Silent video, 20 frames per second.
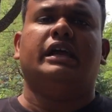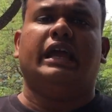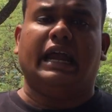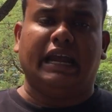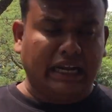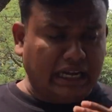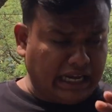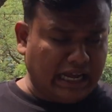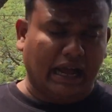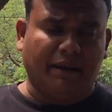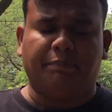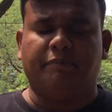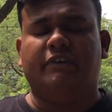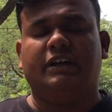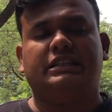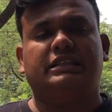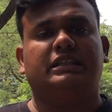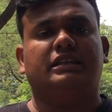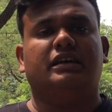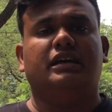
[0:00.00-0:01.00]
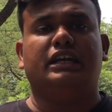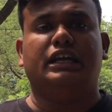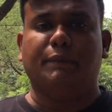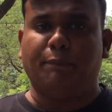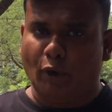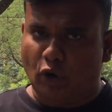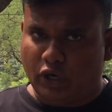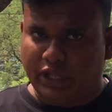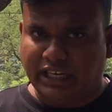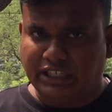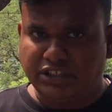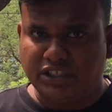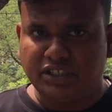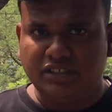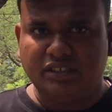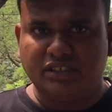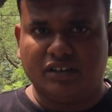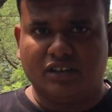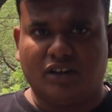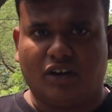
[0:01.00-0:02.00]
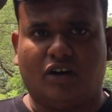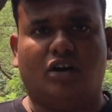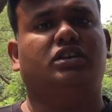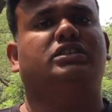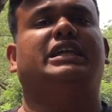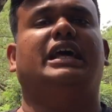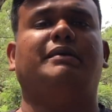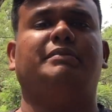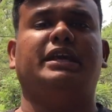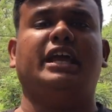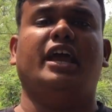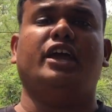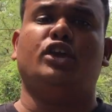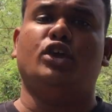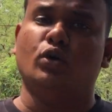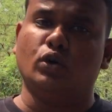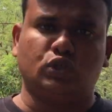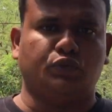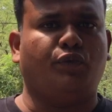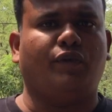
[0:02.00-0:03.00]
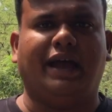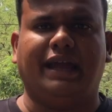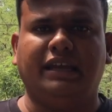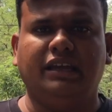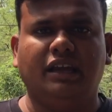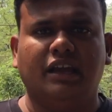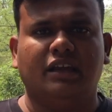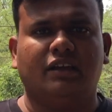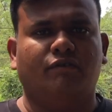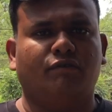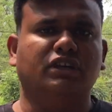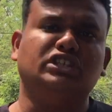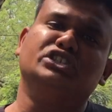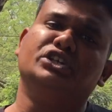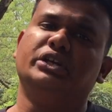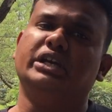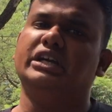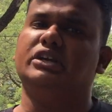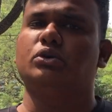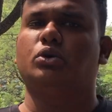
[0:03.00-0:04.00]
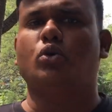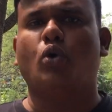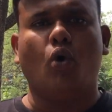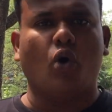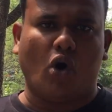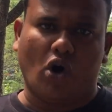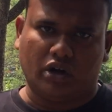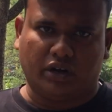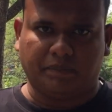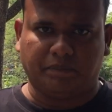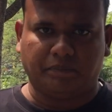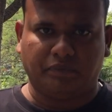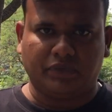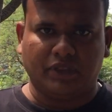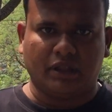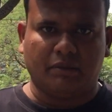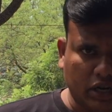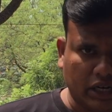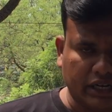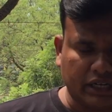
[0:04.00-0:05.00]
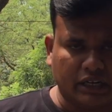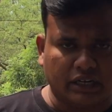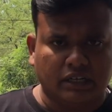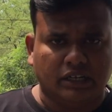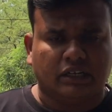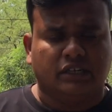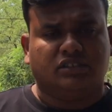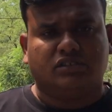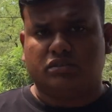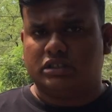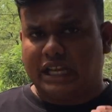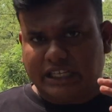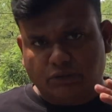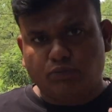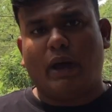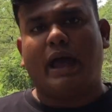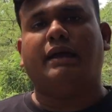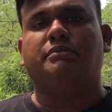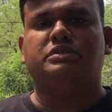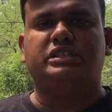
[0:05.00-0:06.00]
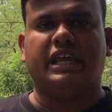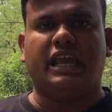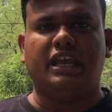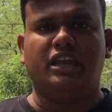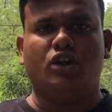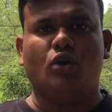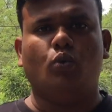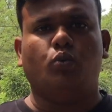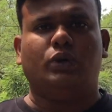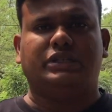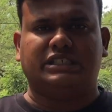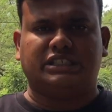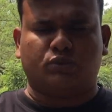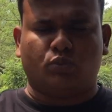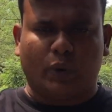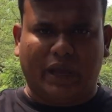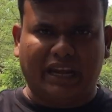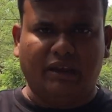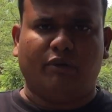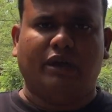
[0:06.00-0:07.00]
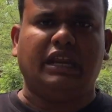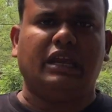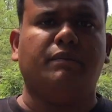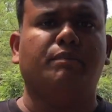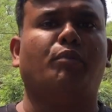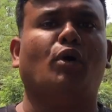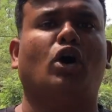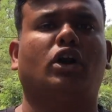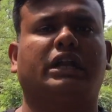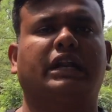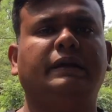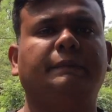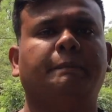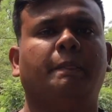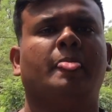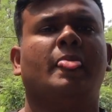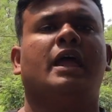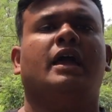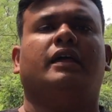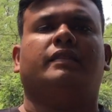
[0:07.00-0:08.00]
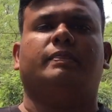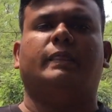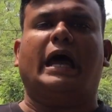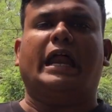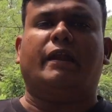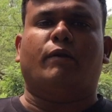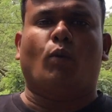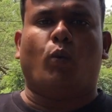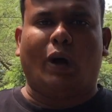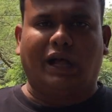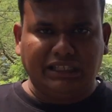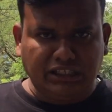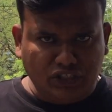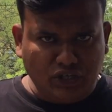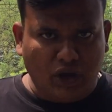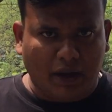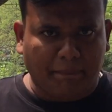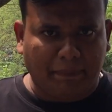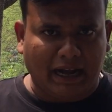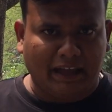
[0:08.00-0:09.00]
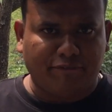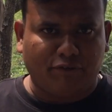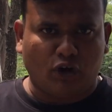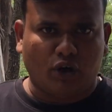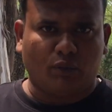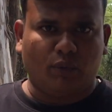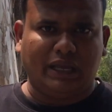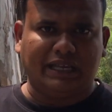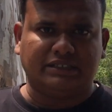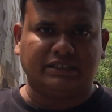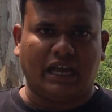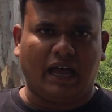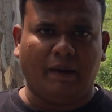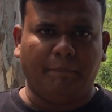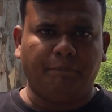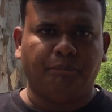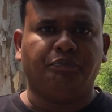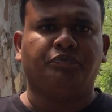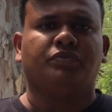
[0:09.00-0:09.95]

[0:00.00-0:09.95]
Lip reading: ending up with deportation, or there'll be a huge fine which you need to go on. So that's why I'm saying you, which is very, very important, that once you apply for a visa,